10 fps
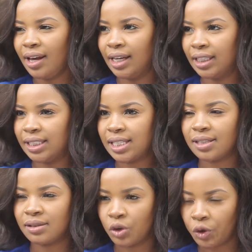Uh,
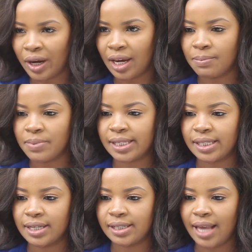growing in
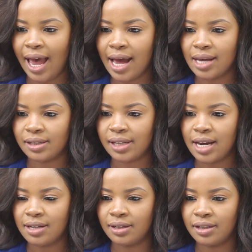business and
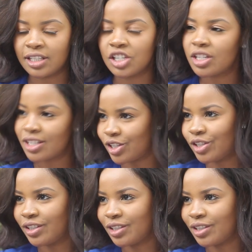in digital.